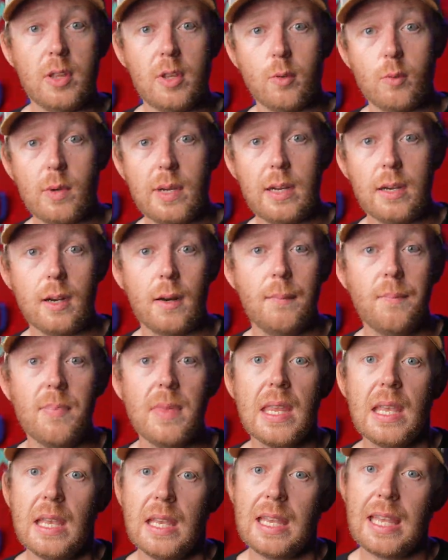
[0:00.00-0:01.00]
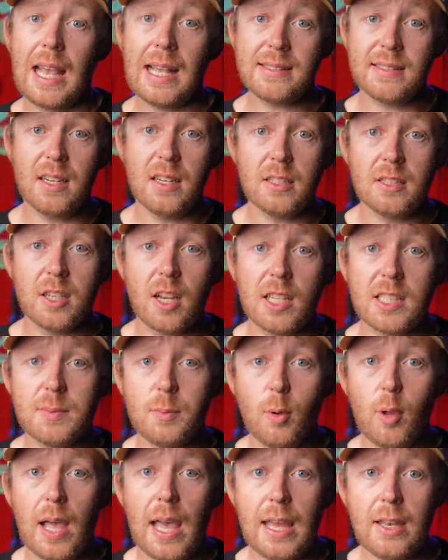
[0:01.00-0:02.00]
in the rear. It has an
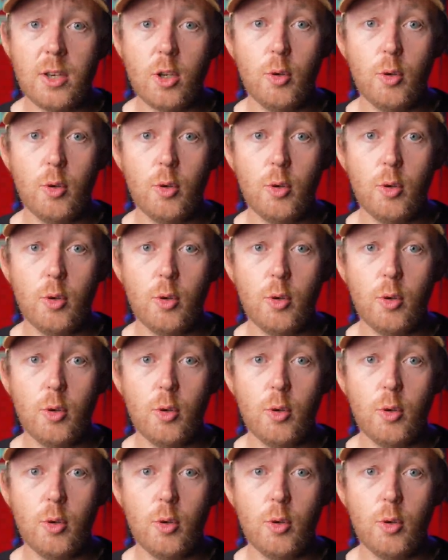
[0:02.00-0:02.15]
adjustable head